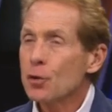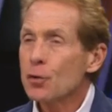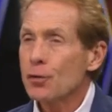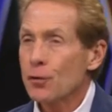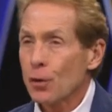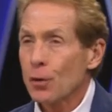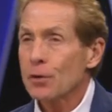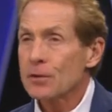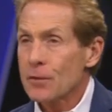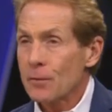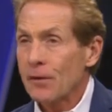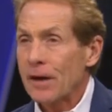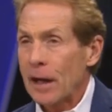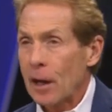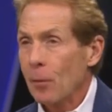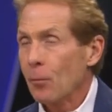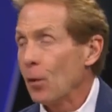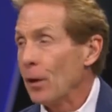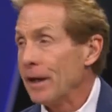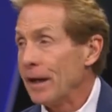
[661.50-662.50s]
2/3 of
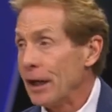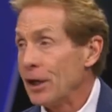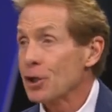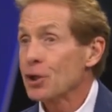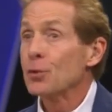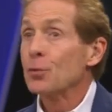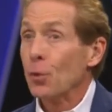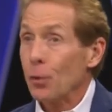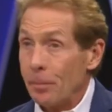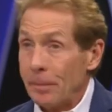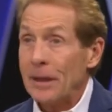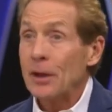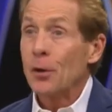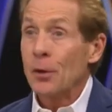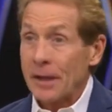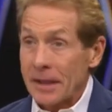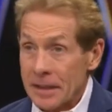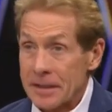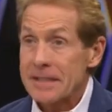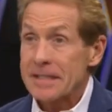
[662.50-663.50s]
Cowboy Nation will be
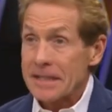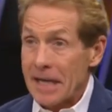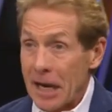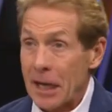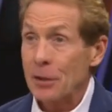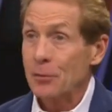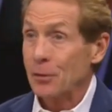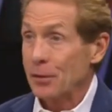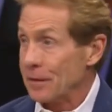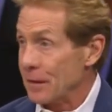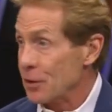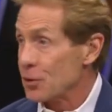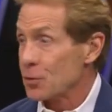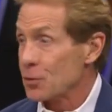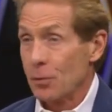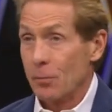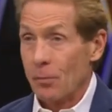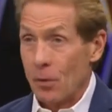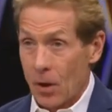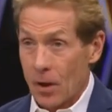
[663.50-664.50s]
on his side with
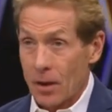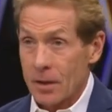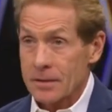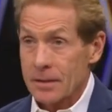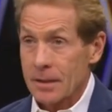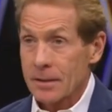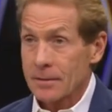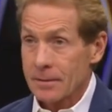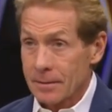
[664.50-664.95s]
these remarks.